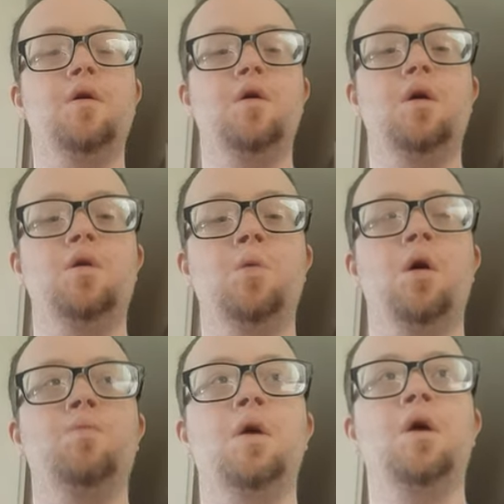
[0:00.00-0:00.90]
the new
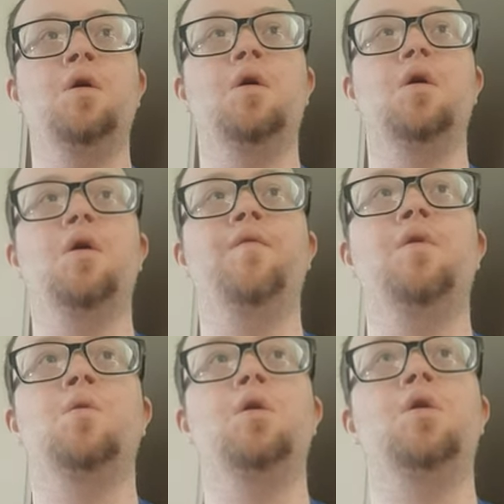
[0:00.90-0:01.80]
update of
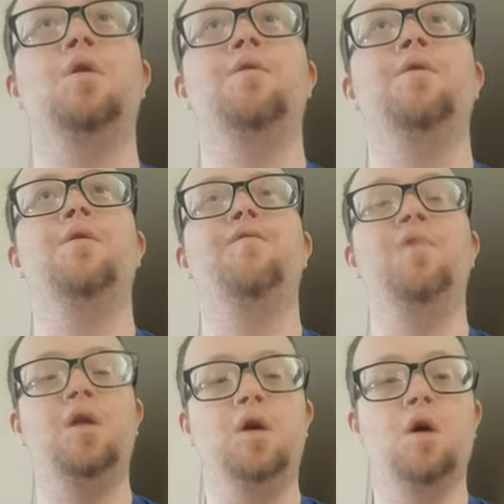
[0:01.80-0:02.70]
switching
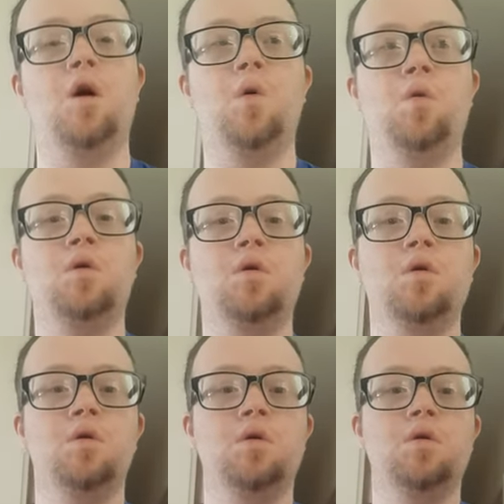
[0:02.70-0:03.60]
Video
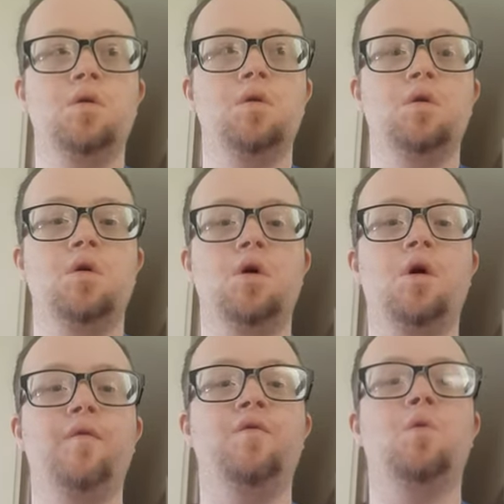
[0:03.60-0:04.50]

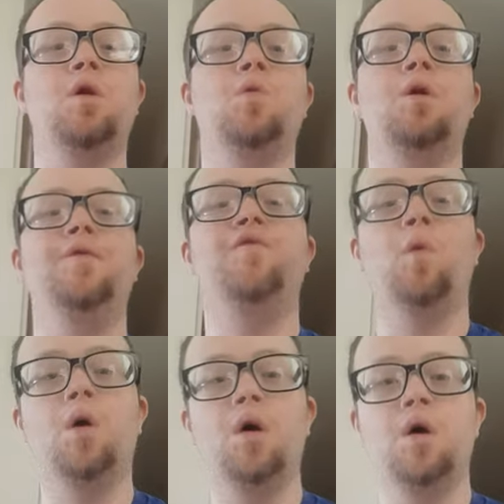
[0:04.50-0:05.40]
of
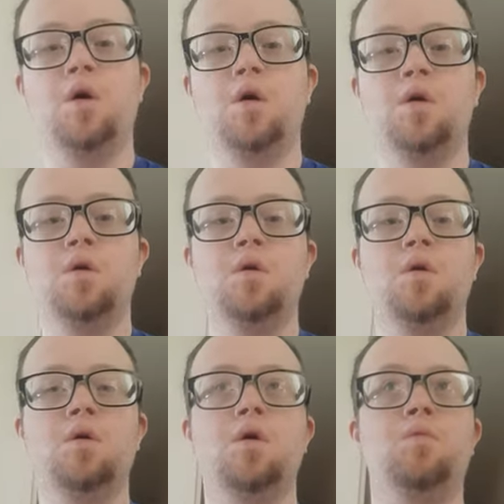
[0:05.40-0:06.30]
2024
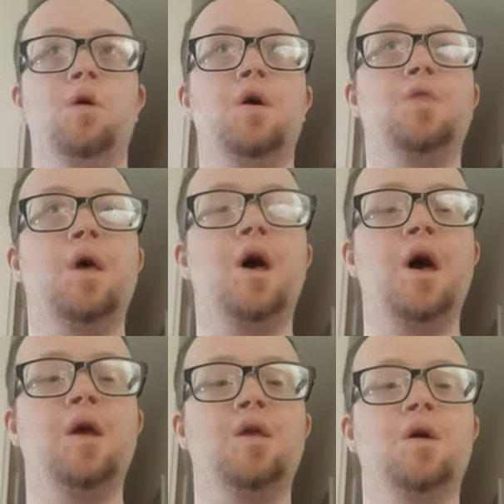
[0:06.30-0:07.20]
something like
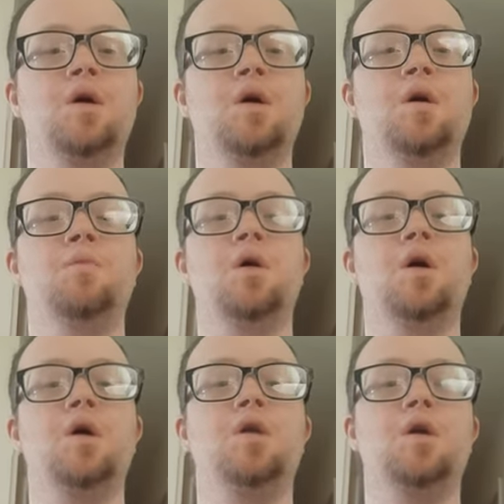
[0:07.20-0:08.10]
that.
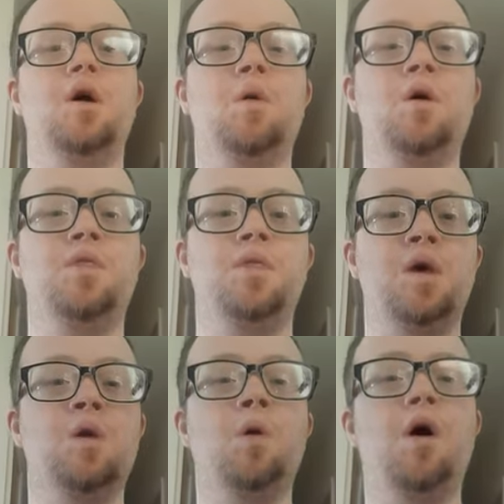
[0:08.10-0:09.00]
But I want to
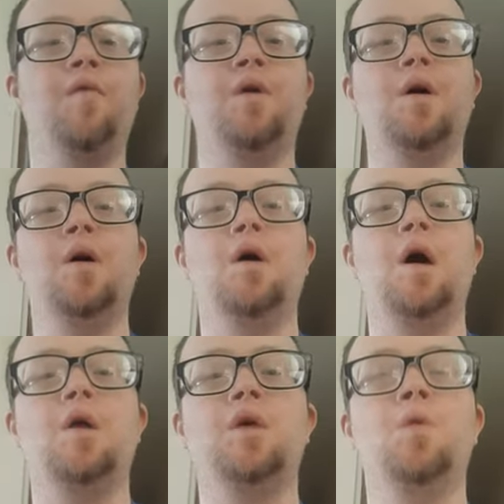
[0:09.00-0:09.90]
thank you all for
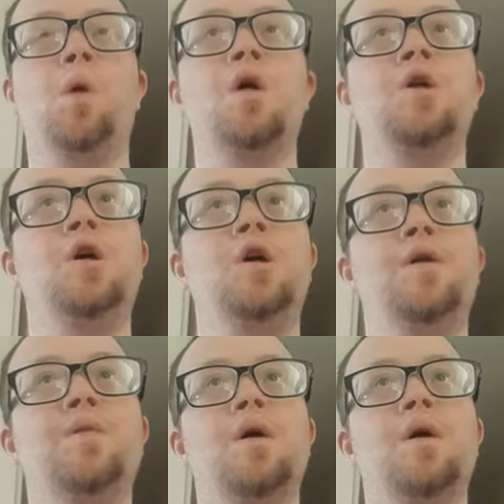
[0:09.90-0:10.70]
out there watching